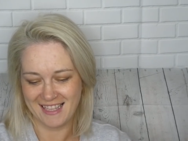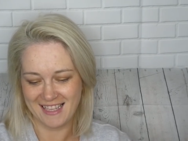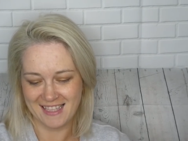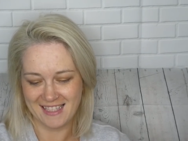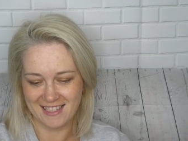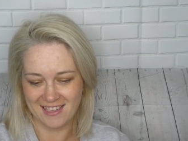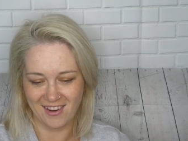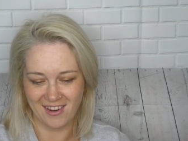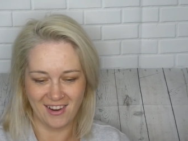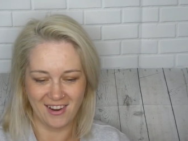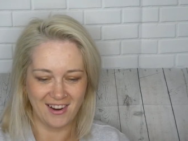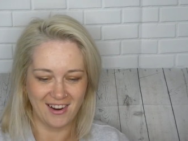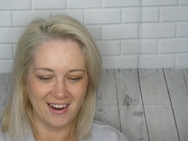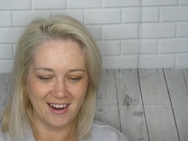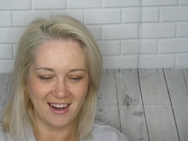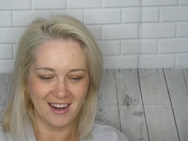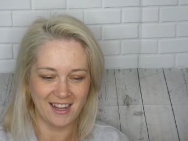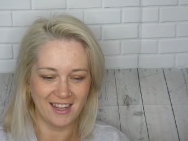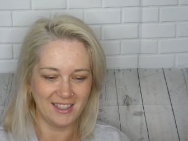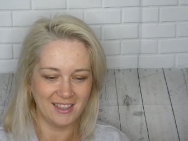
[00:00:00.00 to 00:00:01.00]
these
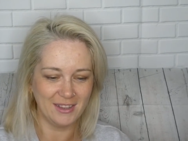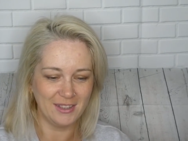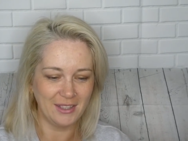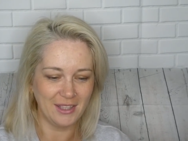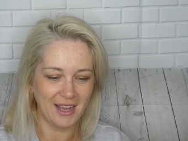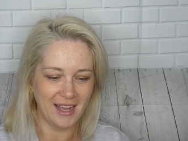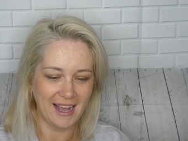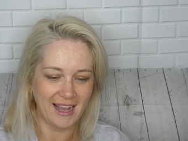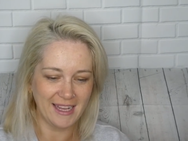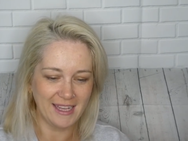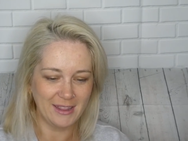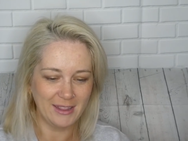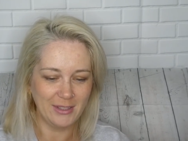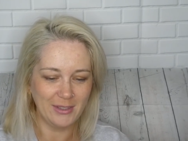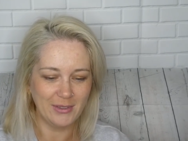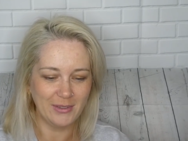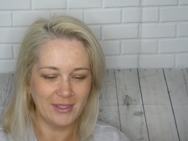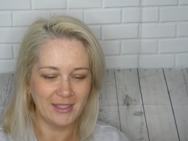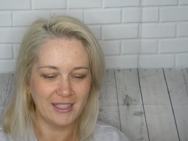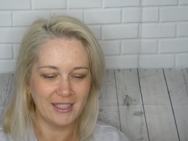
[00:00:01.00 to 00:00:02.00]
are Eyelure,
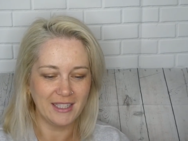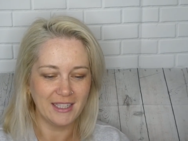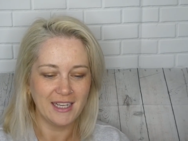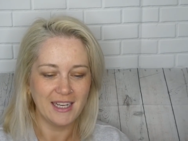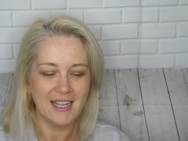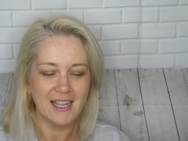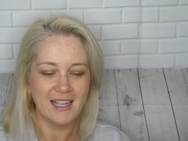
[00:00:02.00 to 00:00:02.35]
lure,